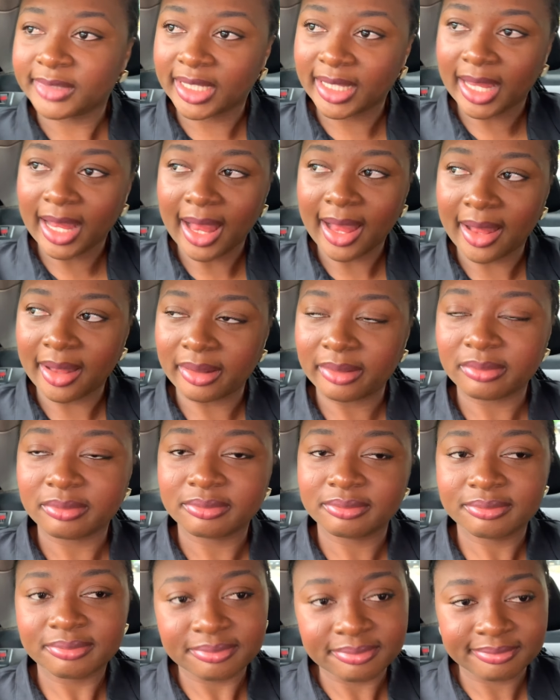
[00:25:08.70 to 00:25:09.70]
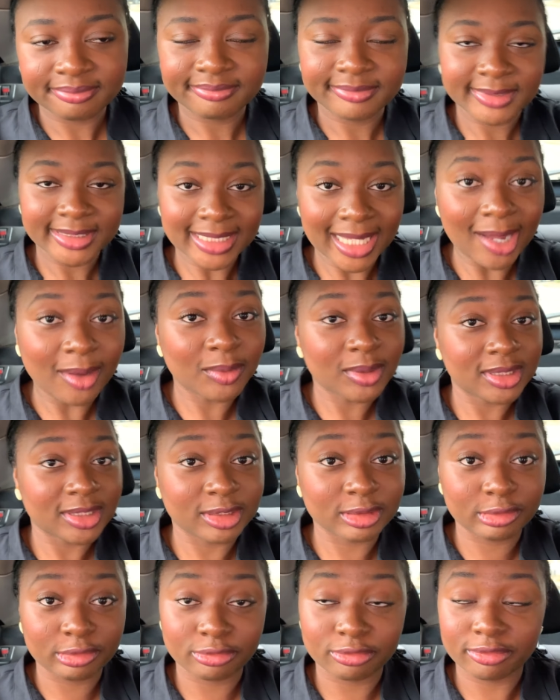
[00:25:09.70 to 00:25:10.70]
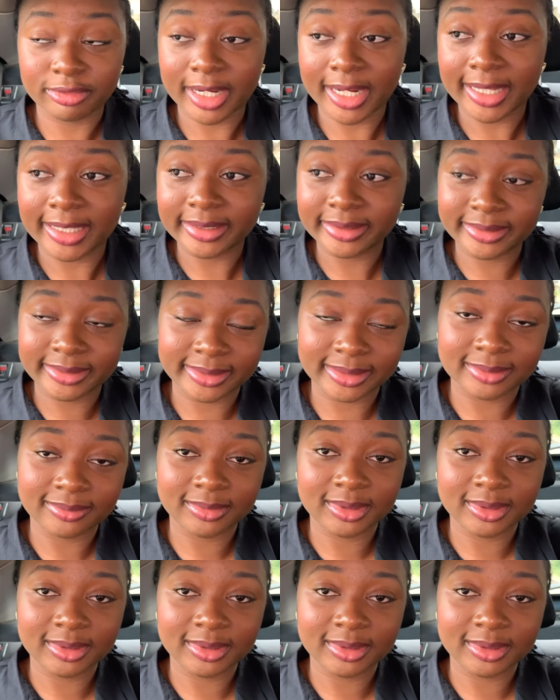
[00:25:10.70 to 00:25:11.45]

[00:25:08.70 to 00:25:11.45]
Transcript: Yeah, that was great.